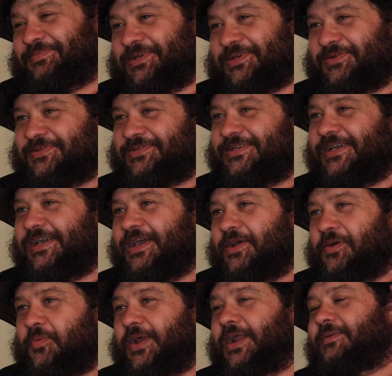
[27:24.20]
because
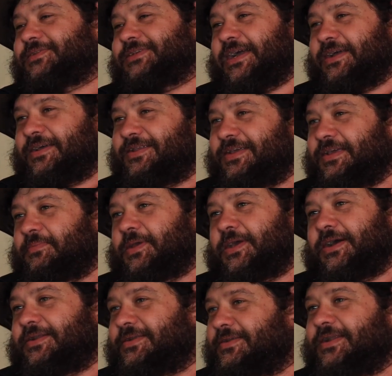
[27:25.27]
when I was
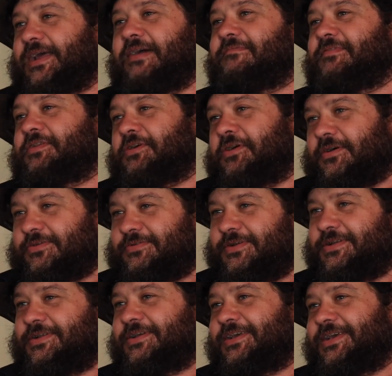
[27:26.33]
academia, I didn't have the
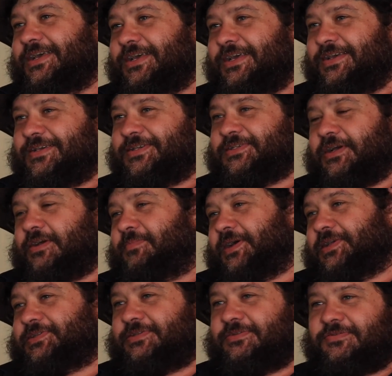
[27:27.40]
doctorate, so my
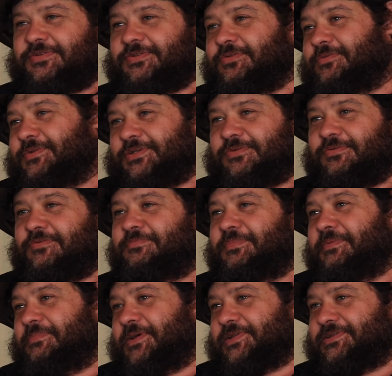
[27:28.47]
students always called
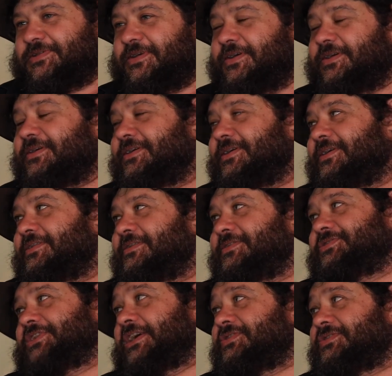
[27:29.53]
me Mr. The
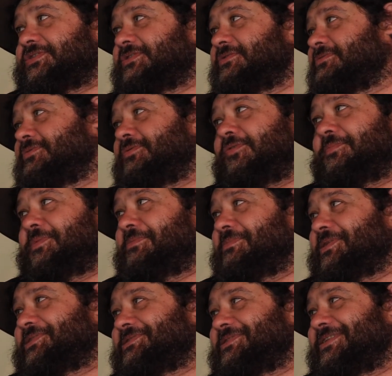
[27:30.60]
judges still call me
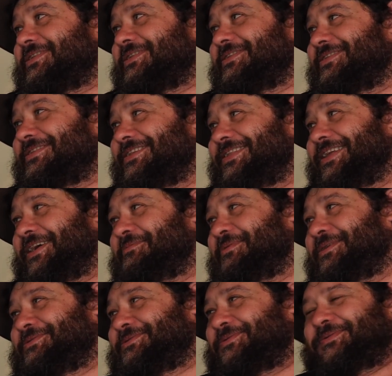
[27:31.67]
Mr. They
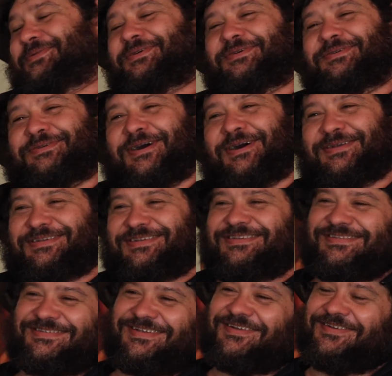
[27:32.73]
won't call you a doctor.
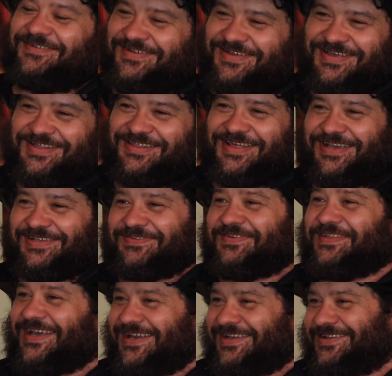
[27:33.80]
So thanks for
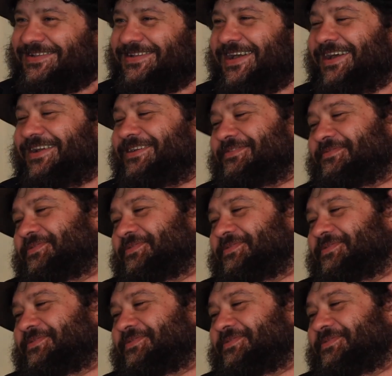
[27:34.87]
that, Dan. And